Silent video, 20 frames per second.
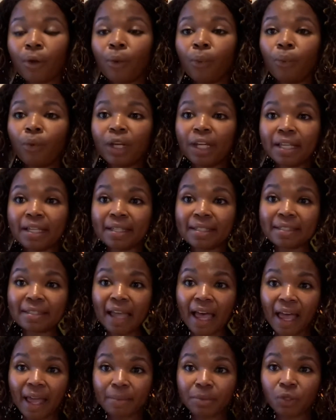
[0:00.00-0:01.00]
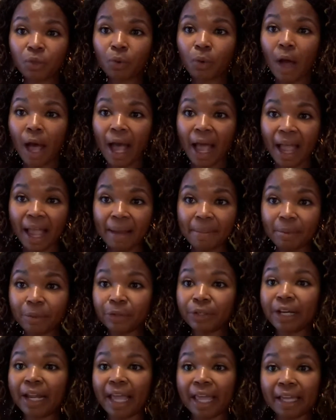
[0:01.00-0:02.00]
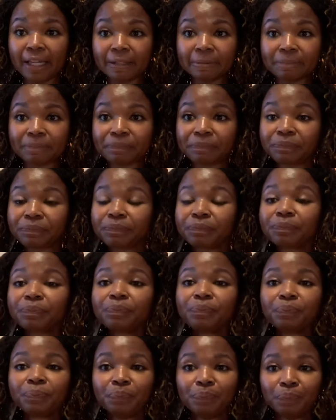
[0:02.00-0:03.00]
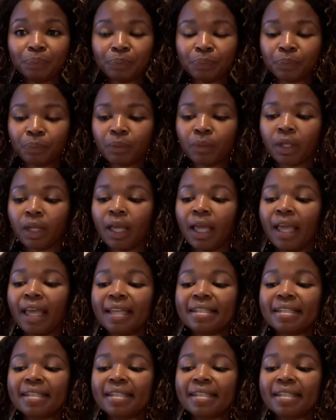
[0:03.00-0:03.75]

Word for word: when it is time to hibernate, Mm-hmm.